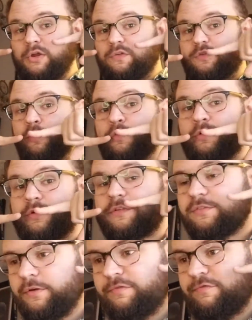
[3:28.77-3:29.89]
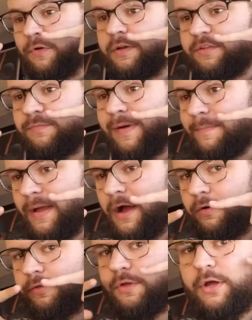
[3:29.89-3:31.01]
towards the front of my
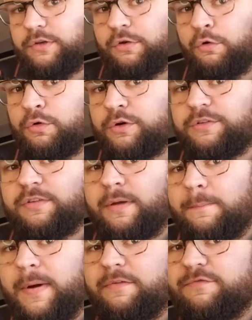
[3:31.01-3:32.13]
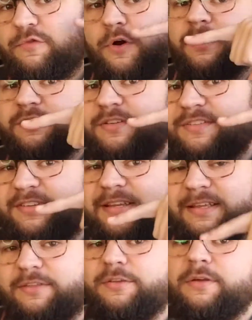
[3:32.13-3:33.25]
mouth, towards my front
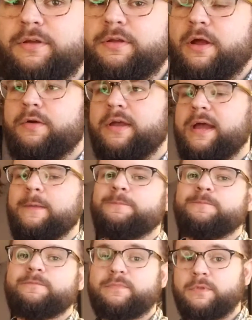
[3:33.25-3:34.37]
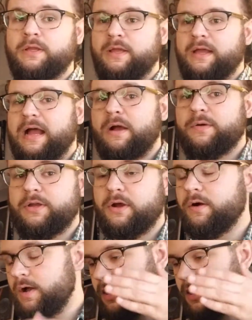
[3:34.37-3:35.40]
teeth, okay? I would go,